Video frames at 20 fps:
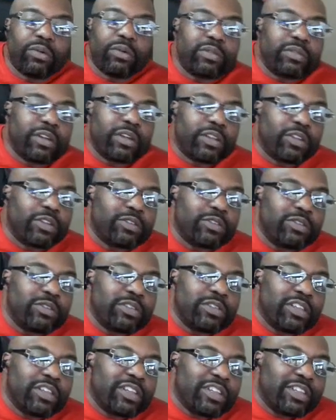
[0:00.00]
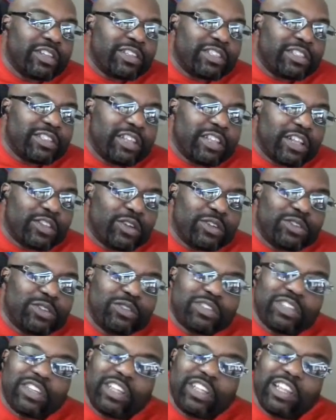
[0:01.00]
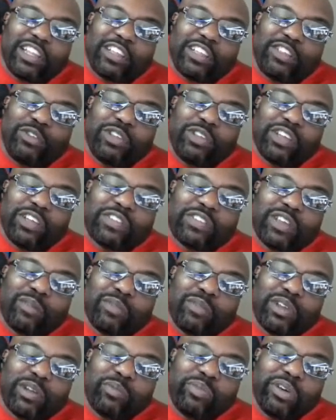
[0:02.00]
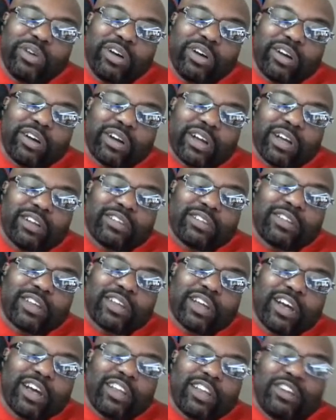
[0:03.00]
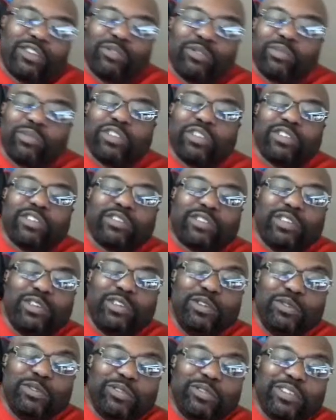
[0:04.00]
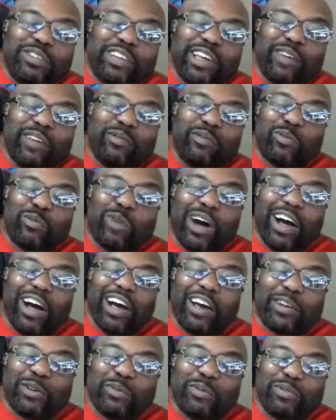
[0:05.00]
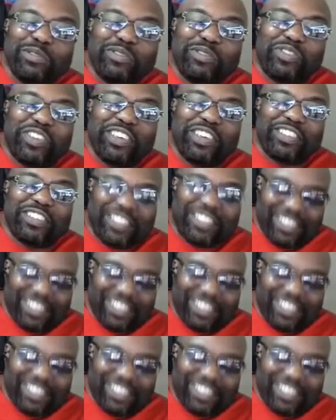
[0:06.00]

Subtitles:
I thought you said you left something in the park. I was like, how do you know it belongs to you in that wide open field?